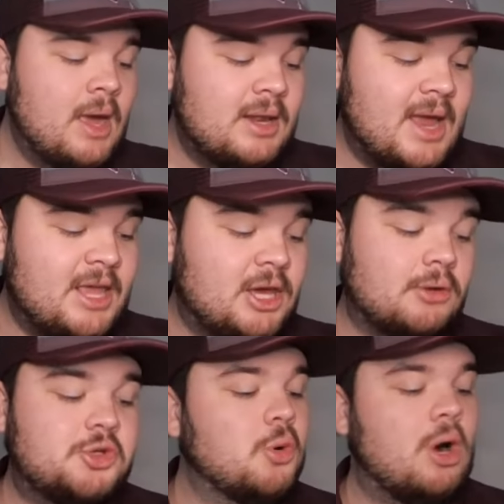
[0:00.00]
Now you go
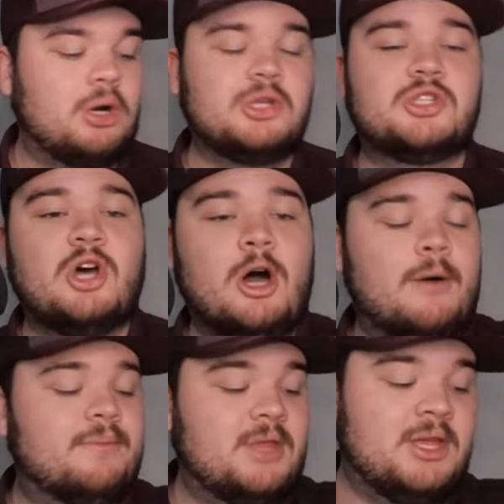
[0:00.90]
to Arkansas.
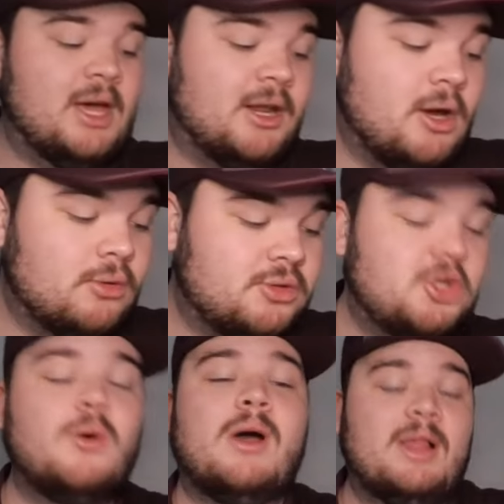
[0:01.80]
Then you got to go
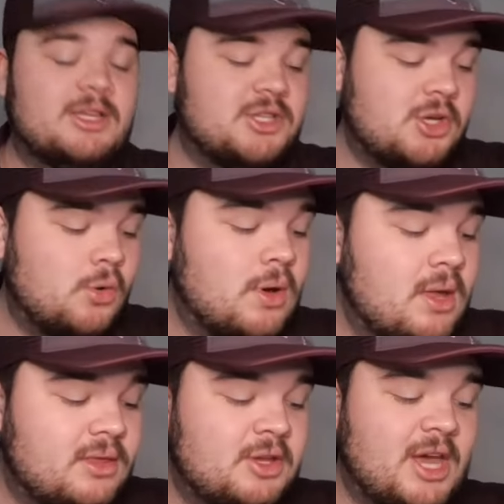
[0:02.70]
to LSU.
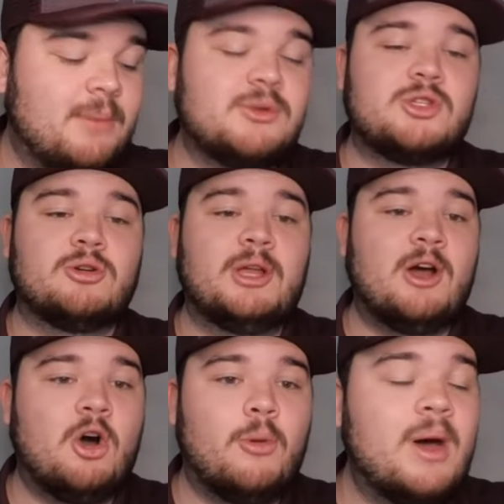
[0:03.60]
Then you got Missouri at
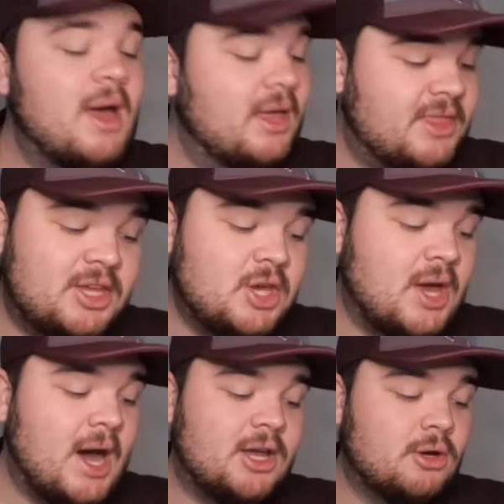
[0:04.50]
home. Think you
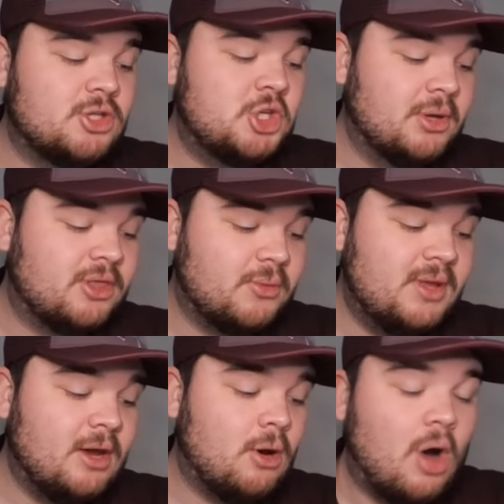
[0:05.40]
got to go two or three
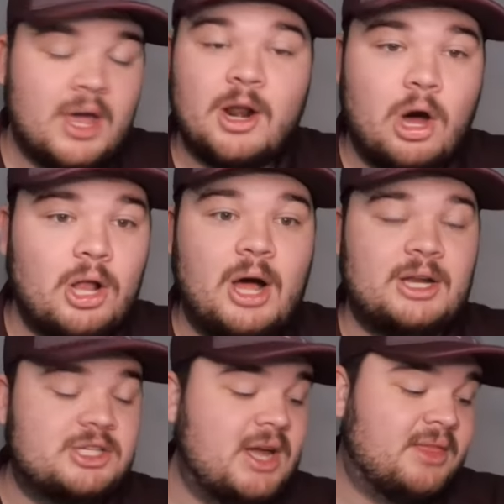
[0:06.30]
there. In all
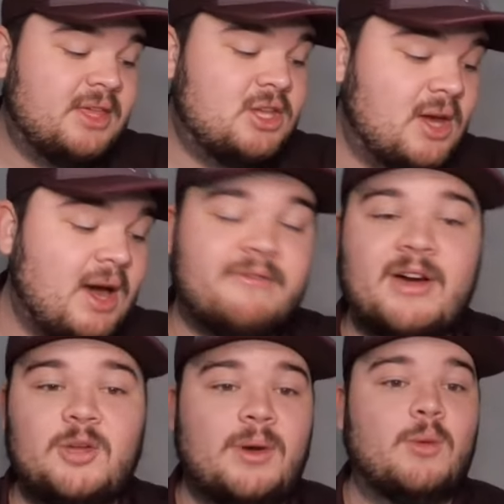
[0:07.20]
honesty, I think you got to
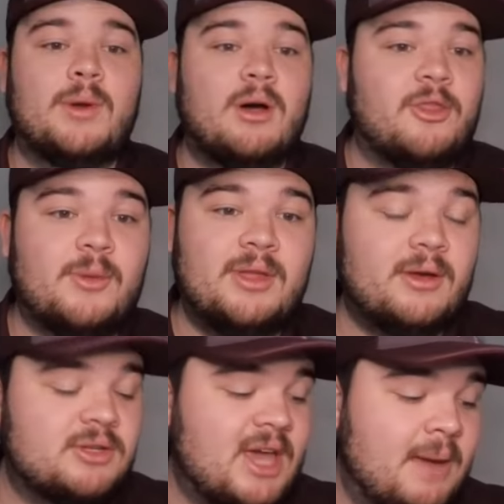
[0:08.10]
find a way to win all three of
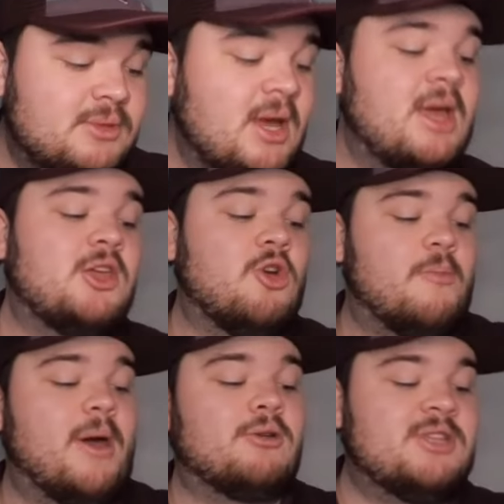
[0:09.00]
those games. You're a
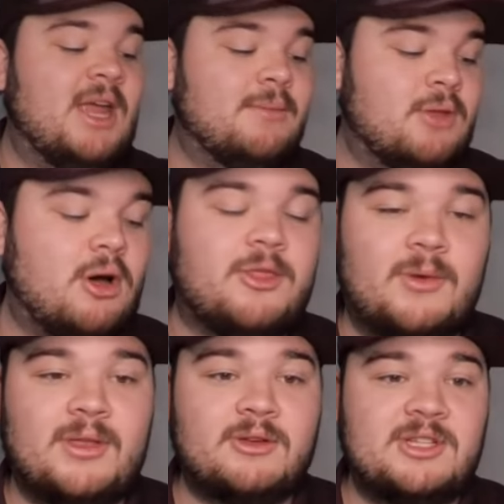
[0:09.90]
better team than all
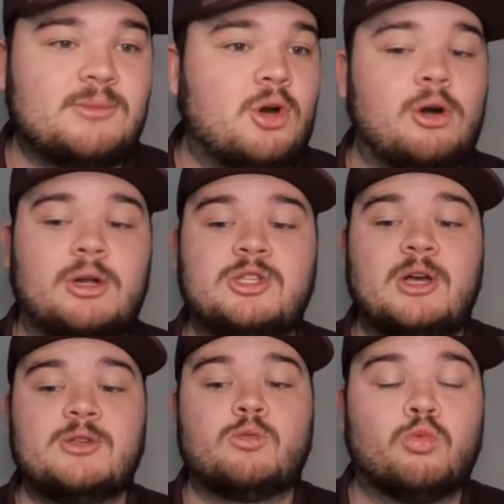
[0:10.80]
three of those teams. Arkansas
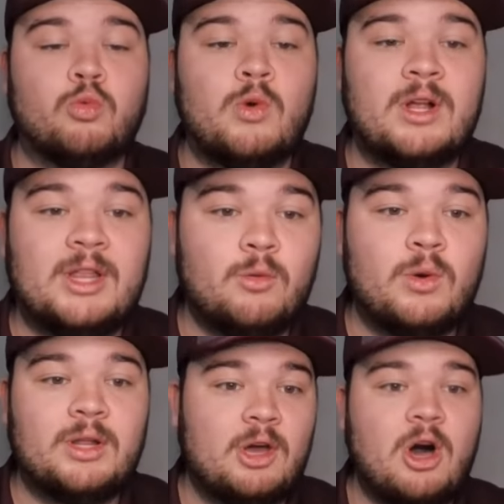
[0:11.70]
is really,
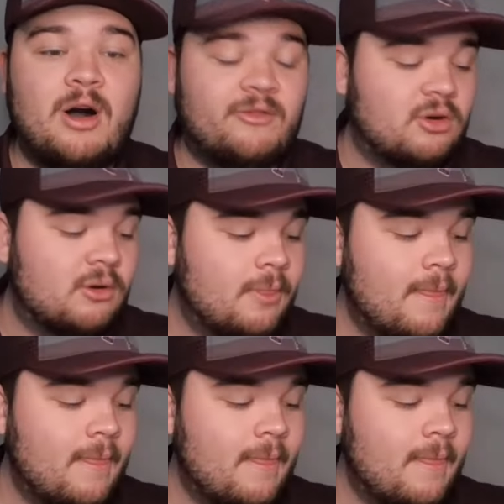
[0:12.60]
really awful.